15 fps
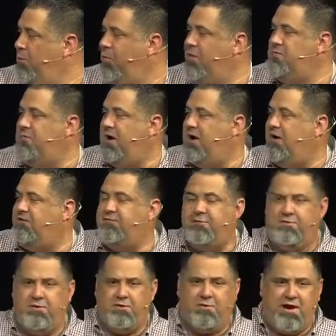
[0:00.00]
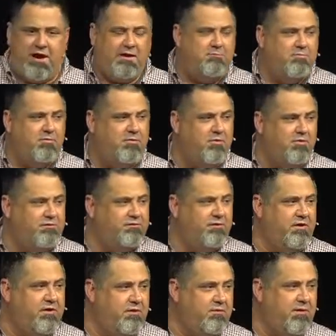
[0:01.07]
one mile from the Iraq border in
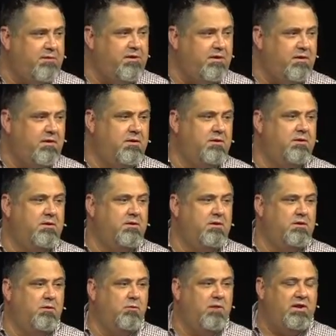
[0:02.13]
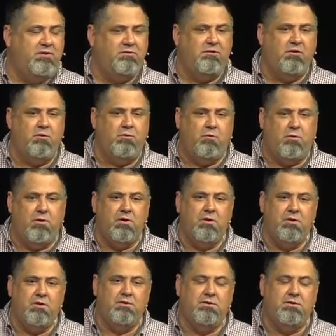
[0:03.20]
Saudi Arabia, waiting to go to war.